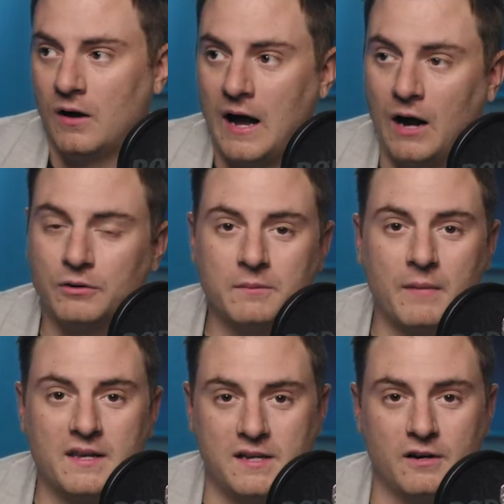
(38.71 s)
how did
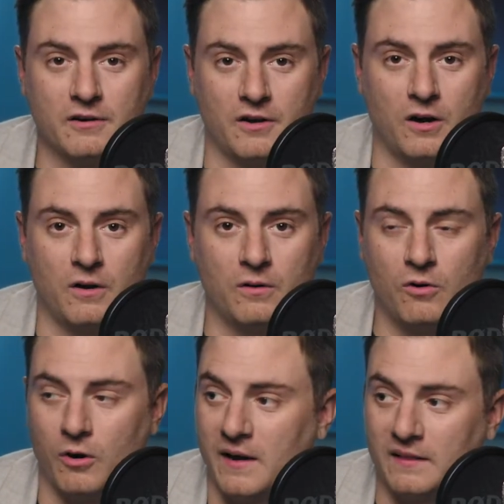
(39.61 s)
my year go,
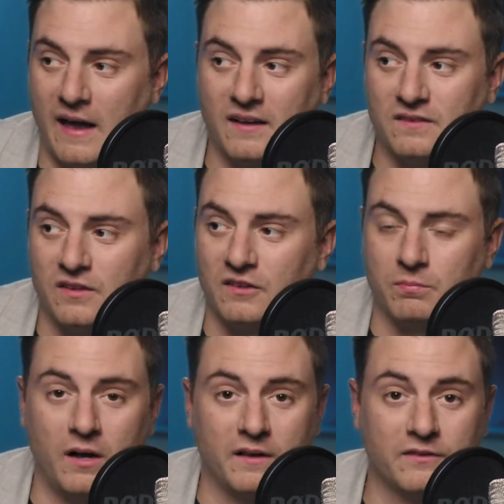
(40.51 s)
or my last 6
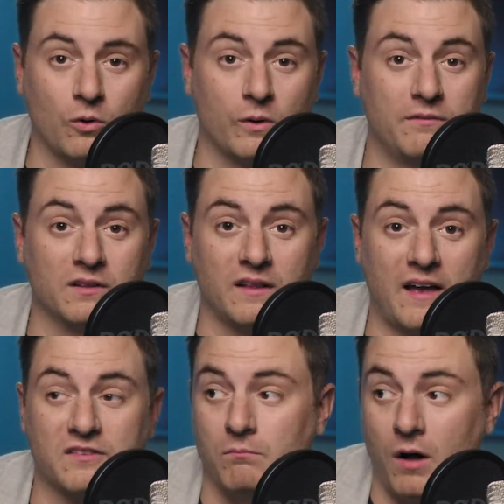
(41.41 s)
months, or even
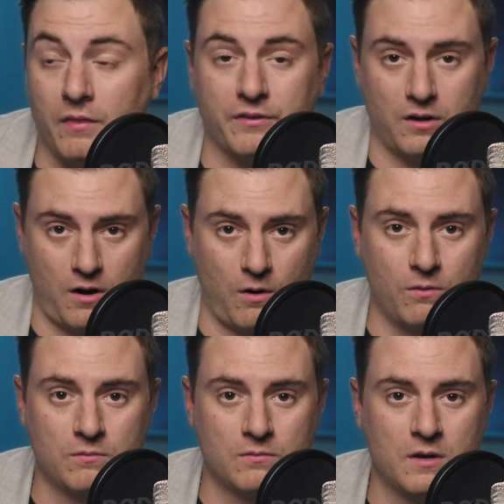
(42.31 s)
last month
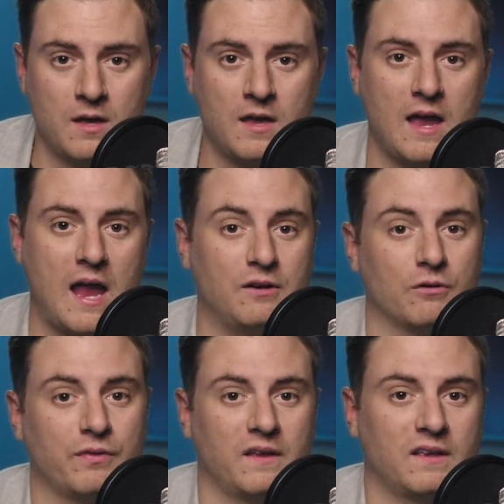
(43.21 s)
go, and you're
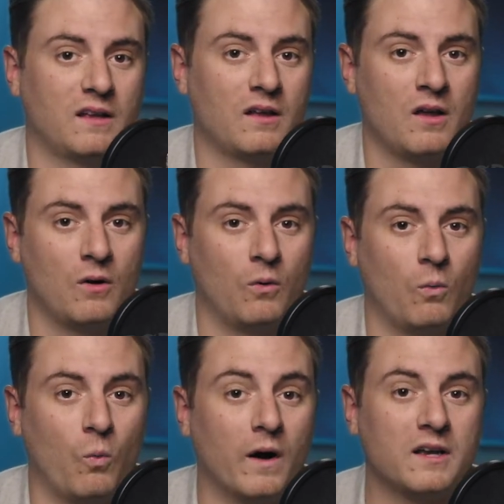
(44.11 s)
thinking,
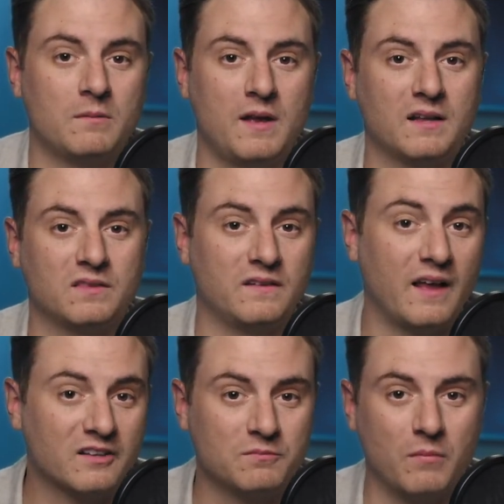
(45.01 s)
what can make the
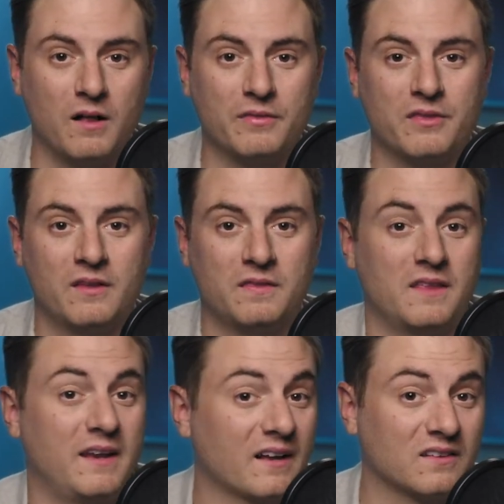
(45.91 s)
next month,
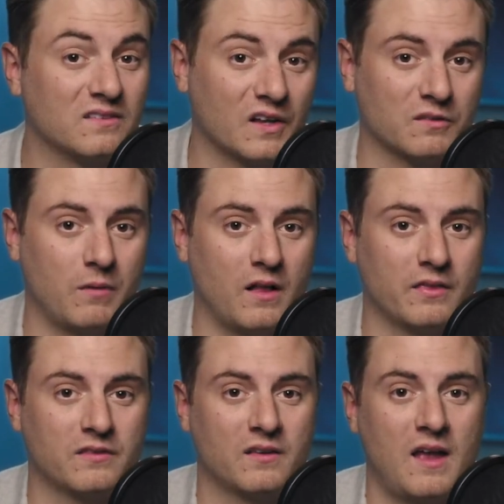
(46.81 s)
the next 6
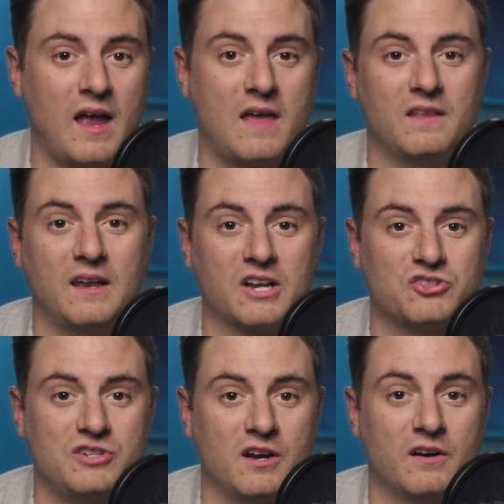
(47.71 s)
months, and the
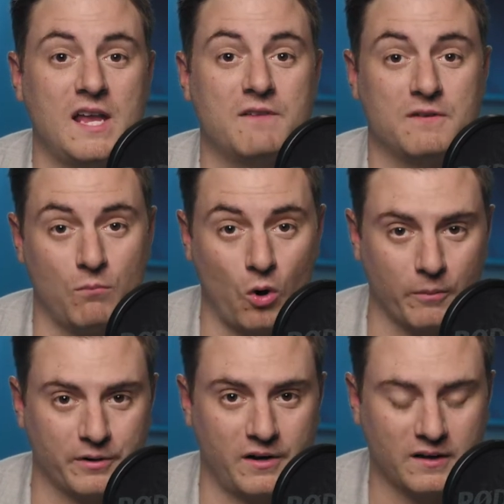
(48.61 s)
next year even more
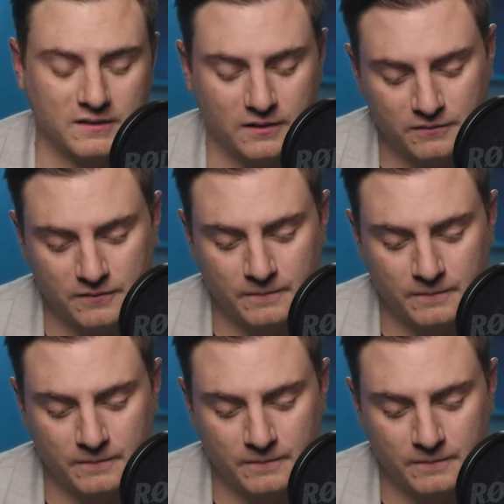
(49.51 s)
productive?